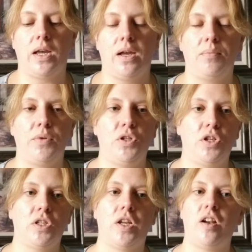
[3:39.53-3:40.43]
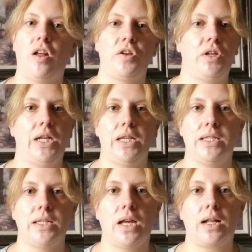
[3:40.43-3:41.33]
And all you need
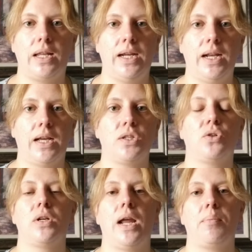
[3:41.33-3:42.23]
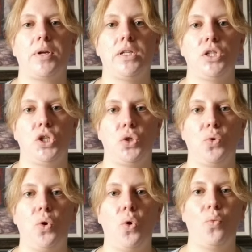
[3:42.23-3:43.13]
is a Kleenex or a napkin
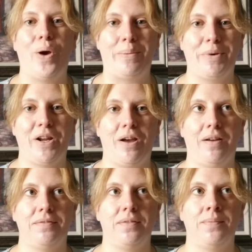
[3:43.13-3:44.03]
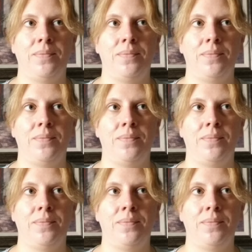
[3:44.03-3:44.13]
to wipe it off.